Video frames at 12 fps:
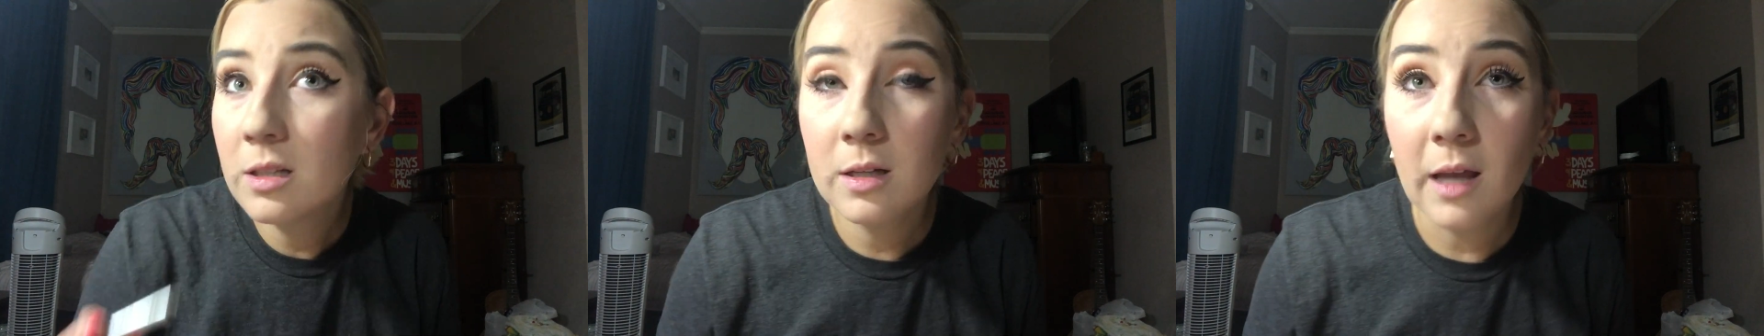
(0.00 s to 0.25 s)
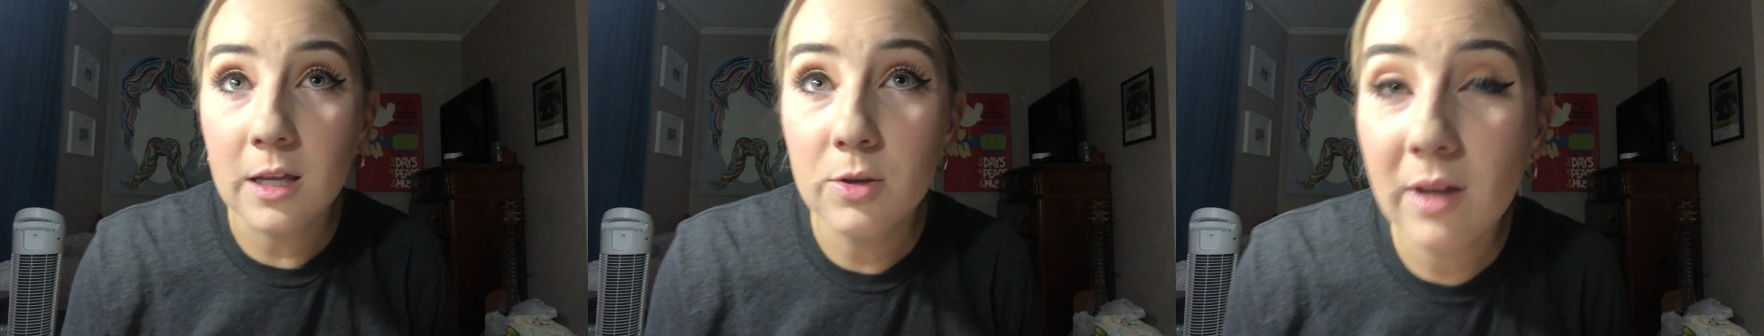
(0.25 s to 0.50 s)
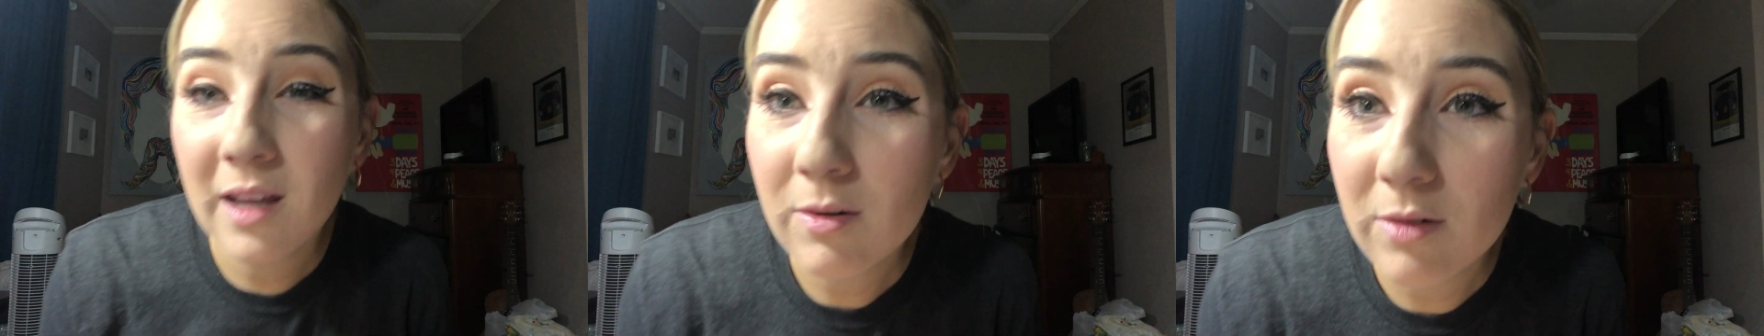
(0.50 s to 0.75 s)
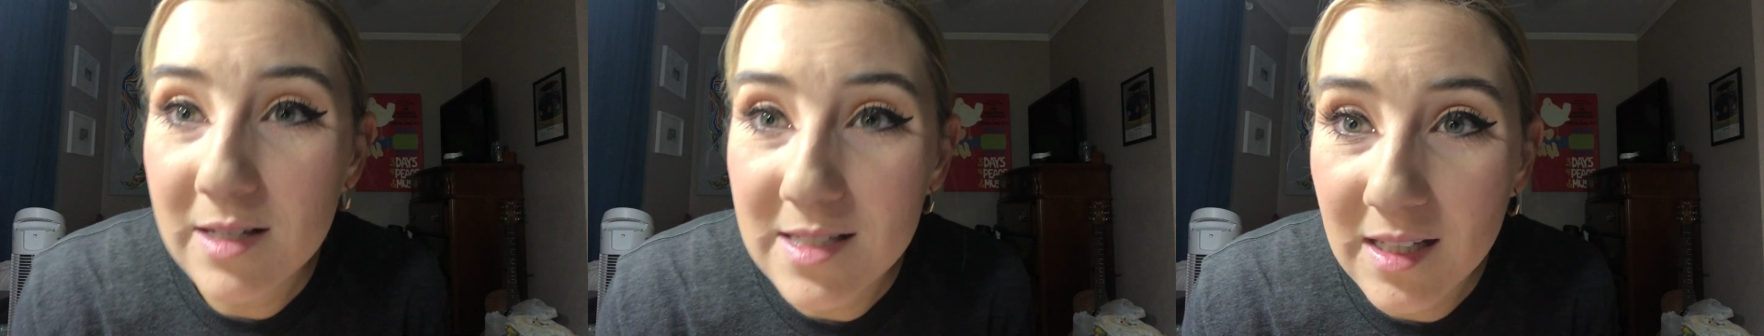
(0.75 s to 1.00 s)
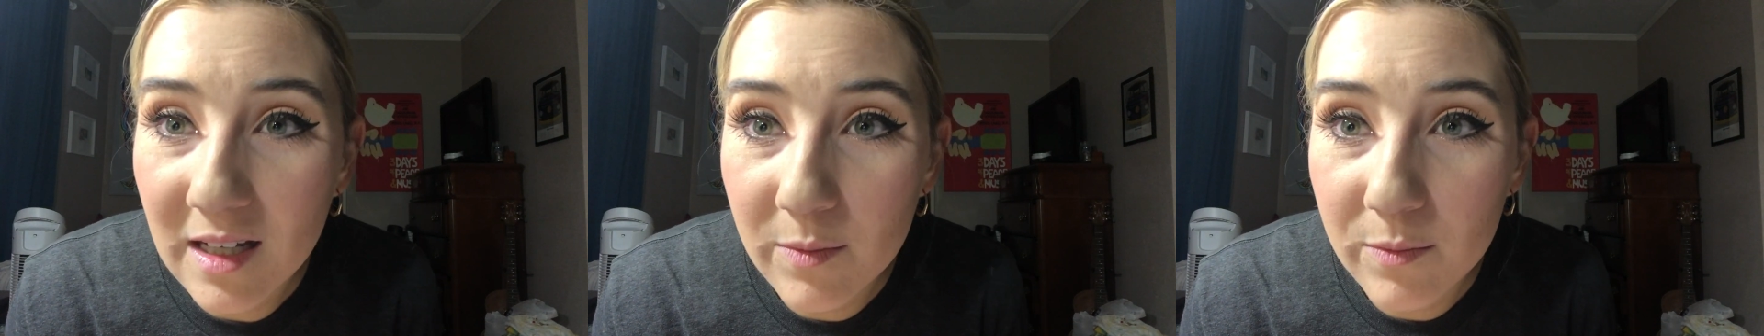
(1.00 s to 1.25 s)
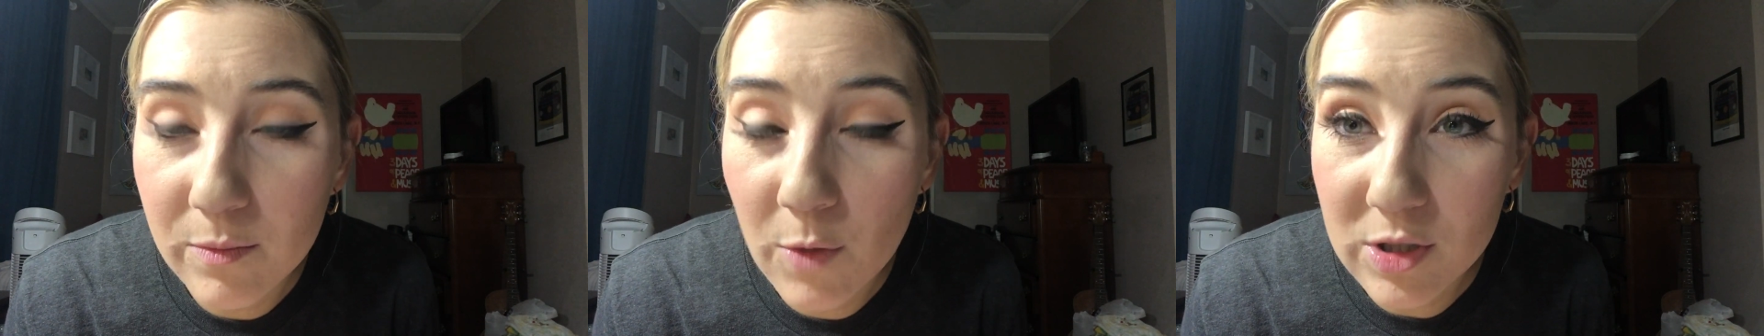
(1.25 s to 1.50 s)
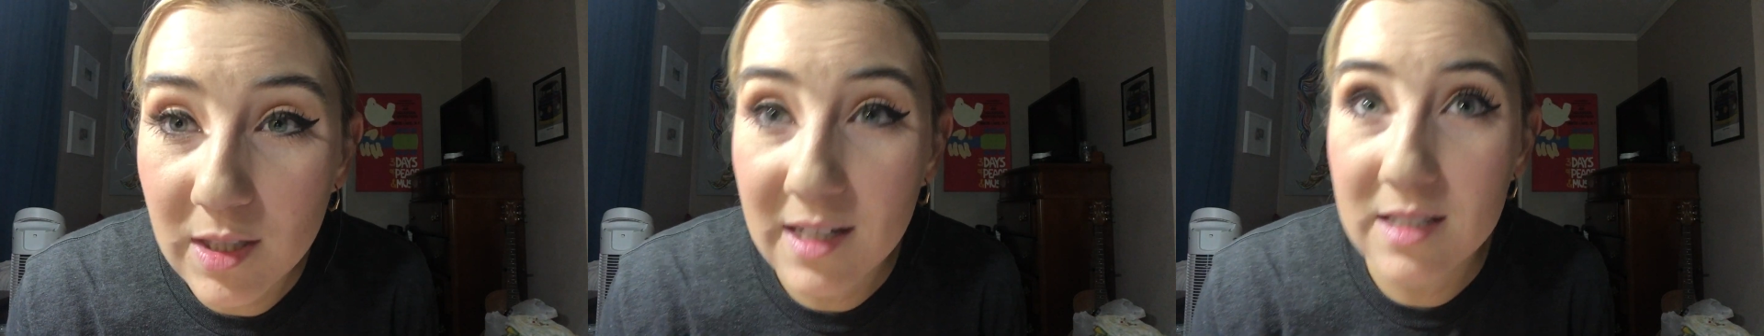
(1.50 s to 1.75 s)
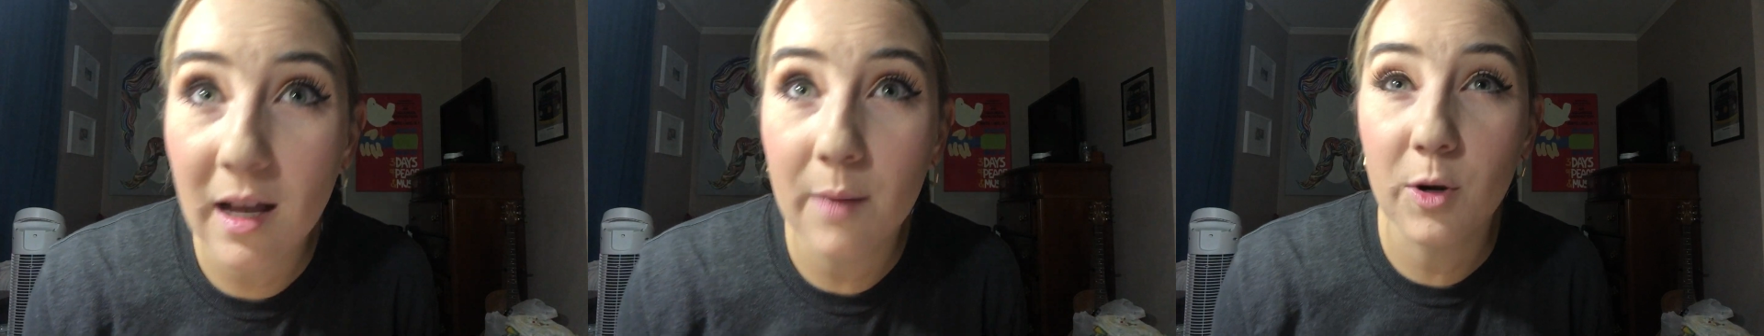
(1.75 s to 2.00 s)
Okay, you can't really see it, mostly
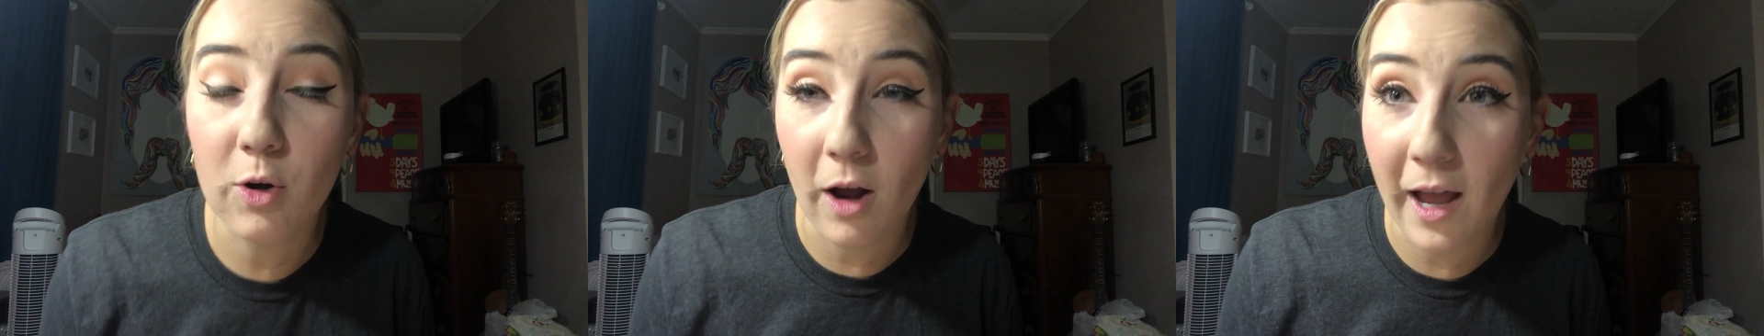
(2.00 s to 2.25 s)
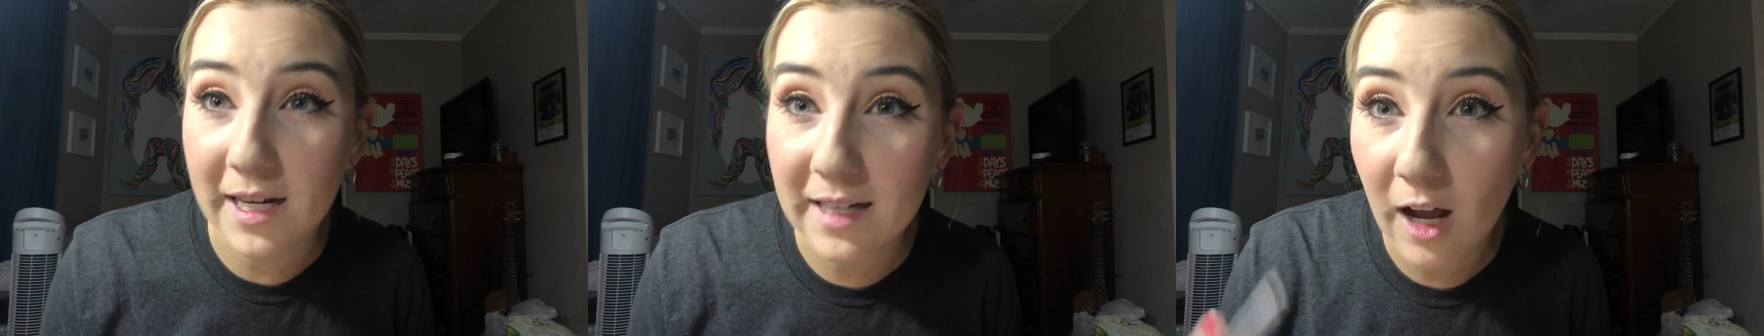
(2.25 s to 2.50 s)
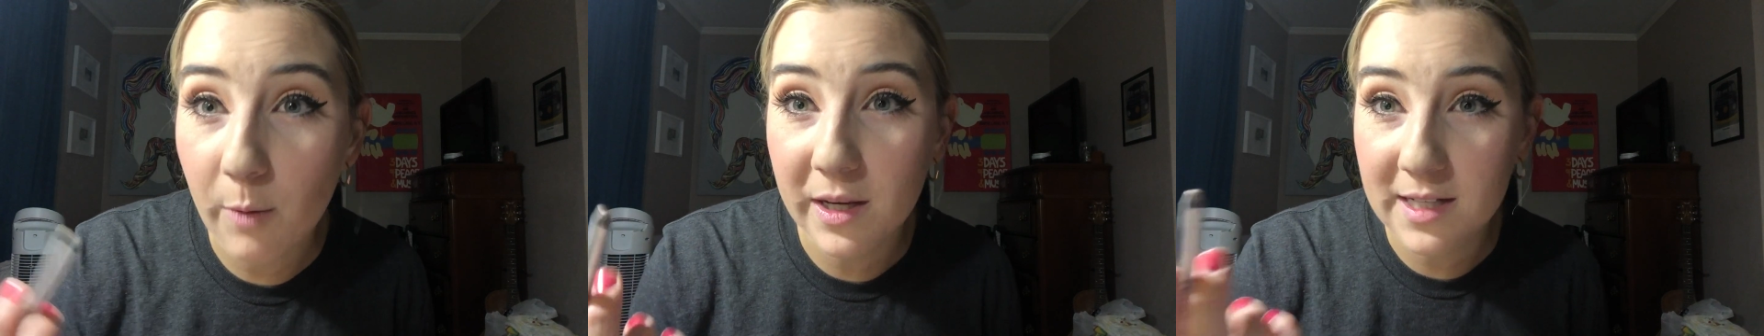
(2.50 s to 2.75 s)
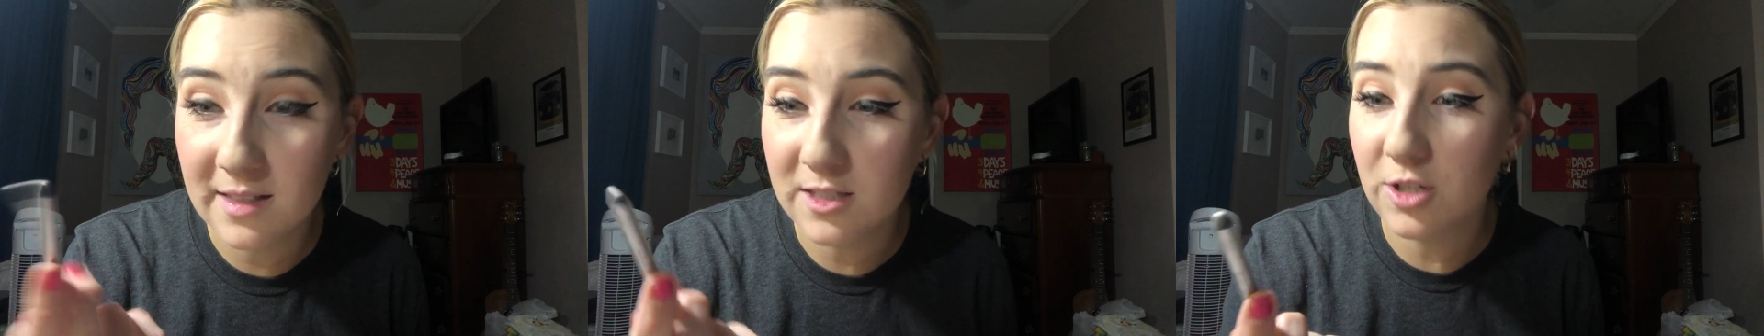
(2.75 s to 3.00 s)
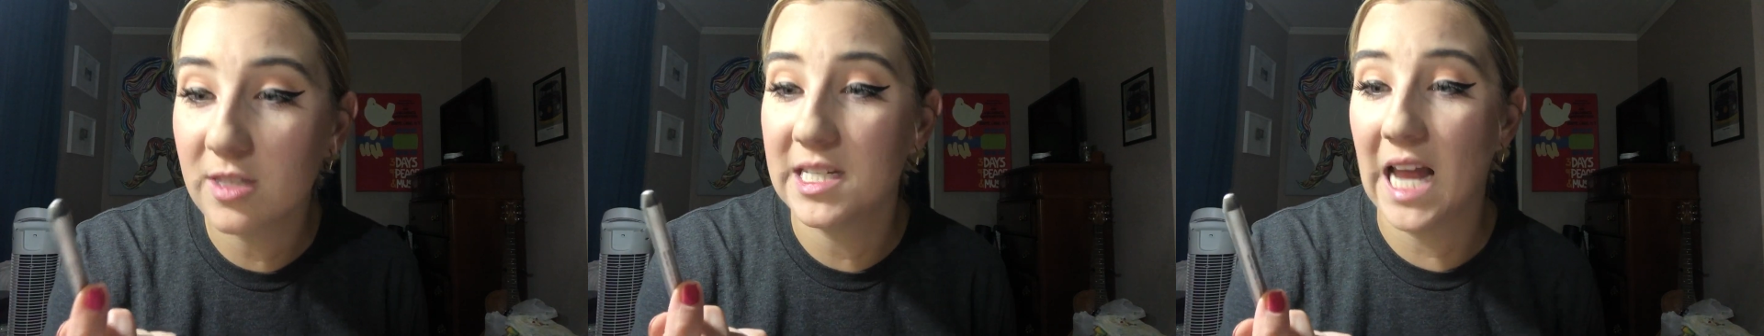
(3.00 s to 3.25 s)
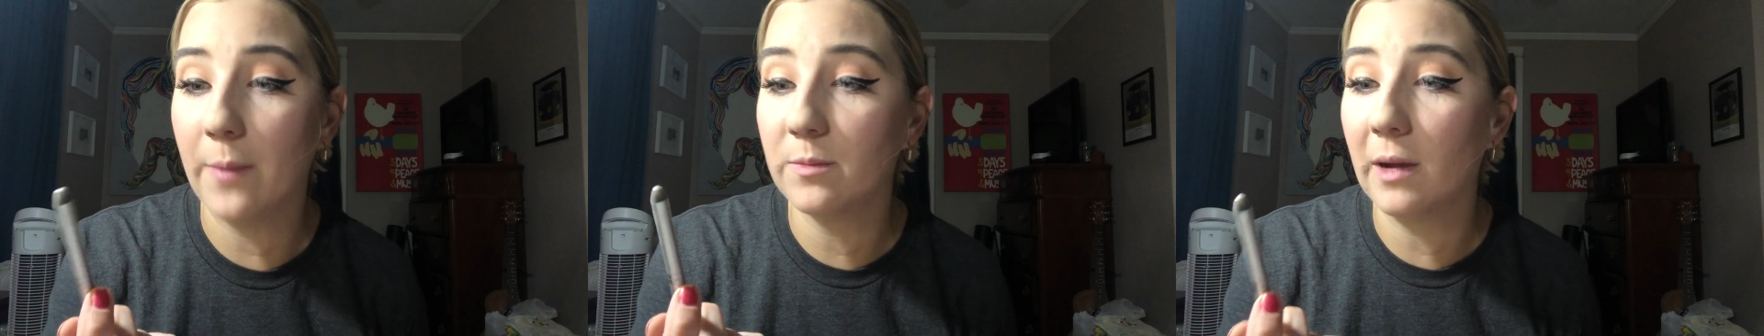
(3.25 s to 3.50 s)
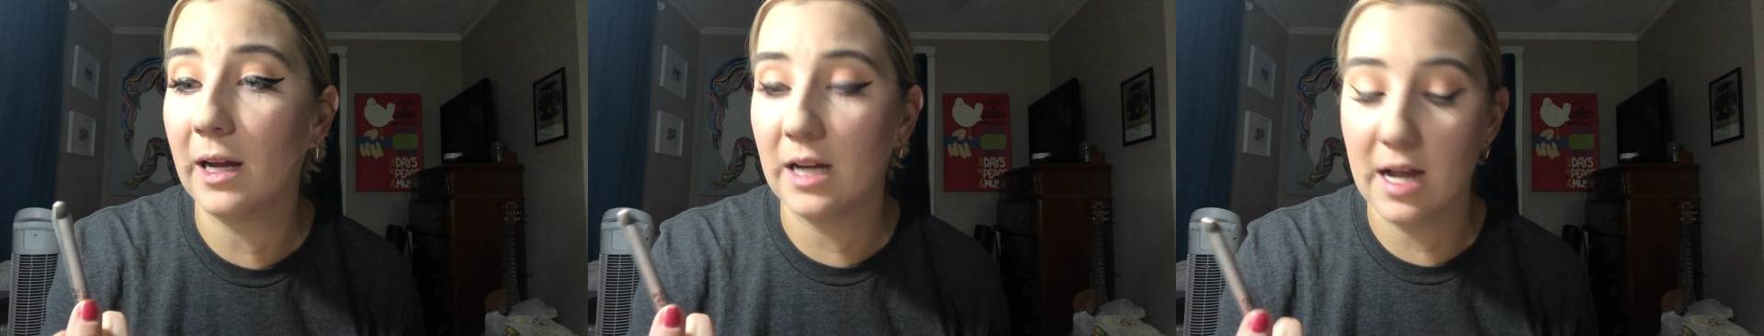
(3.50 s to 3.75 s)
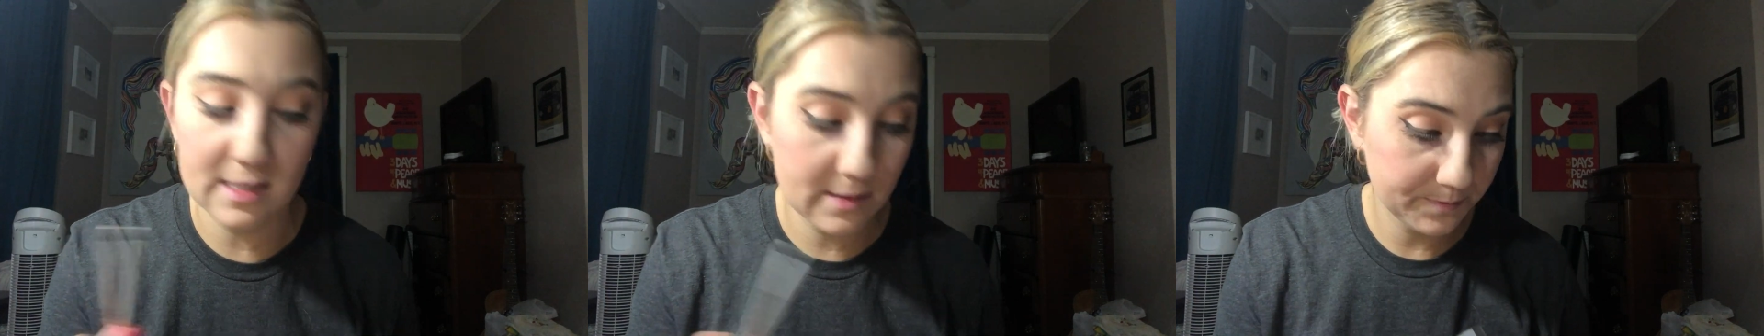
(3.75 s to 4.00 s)
because I'm crying now because this just stabbed
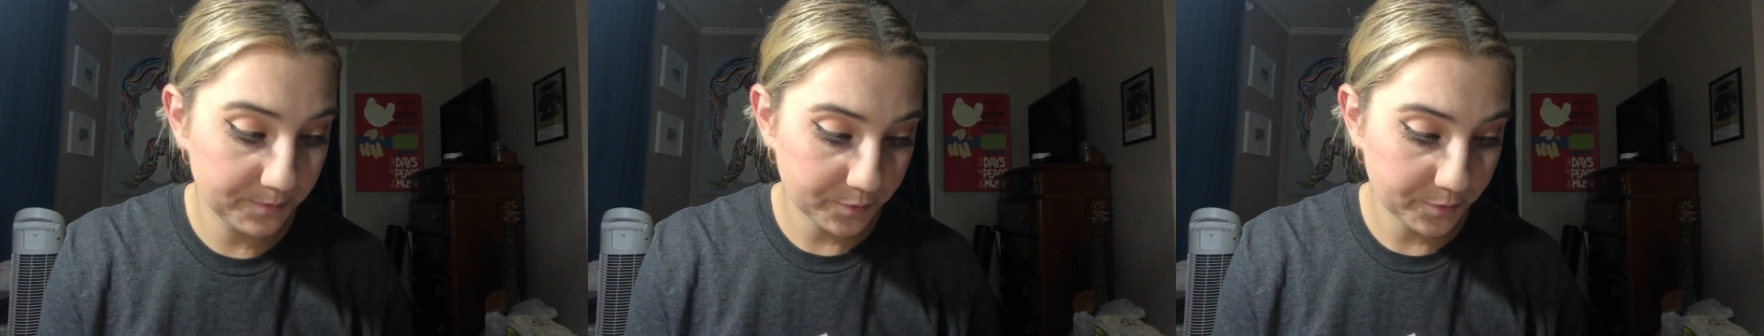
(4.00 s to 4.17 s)
my eyes.